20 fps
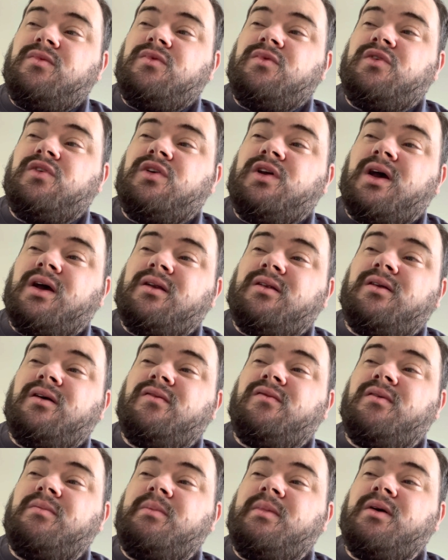Jack
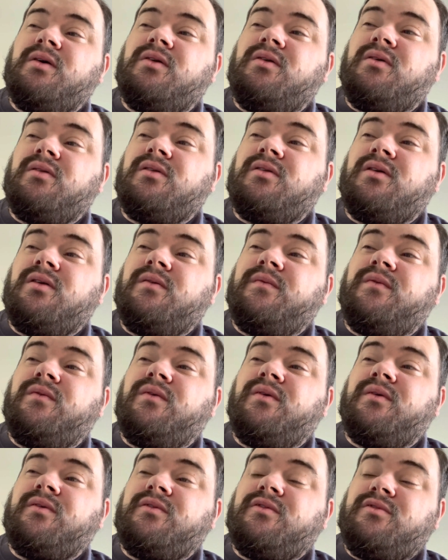Duff and Miracle on
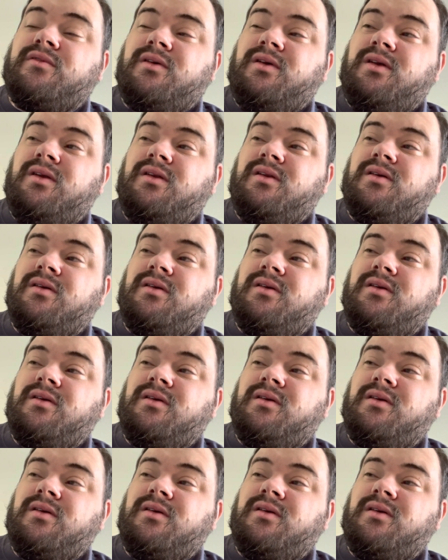34th Street